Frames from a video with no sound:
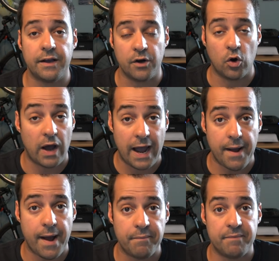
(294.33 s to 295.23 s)
you know,
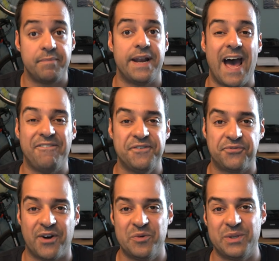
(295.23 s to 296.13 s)
I, I've been having
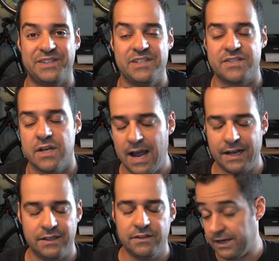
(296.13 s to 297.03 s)
fun with this
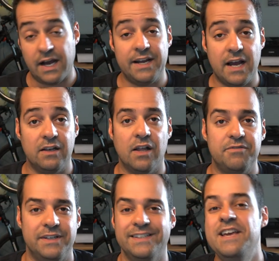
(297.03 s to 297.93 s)
and I, I, I love
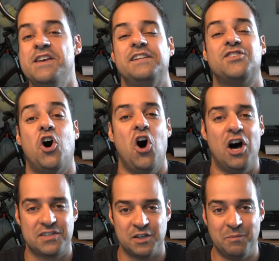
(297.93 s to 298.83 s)
it. It's
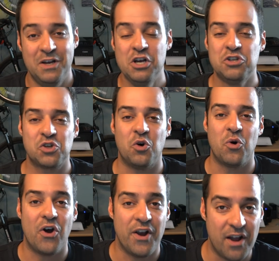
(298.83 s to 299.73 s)
awesome.
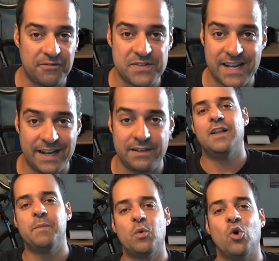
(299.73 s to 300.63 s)
So enough said,
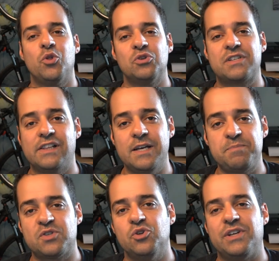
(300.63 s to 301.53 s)
let me roll those
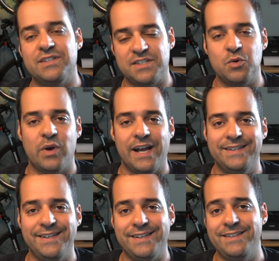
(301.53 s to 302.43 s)
clips so you can see what I
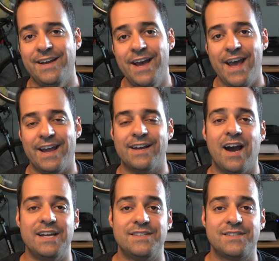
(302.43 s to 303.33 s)
did. And
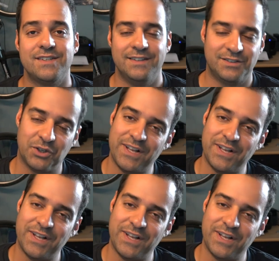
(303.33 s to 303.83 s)
guys, until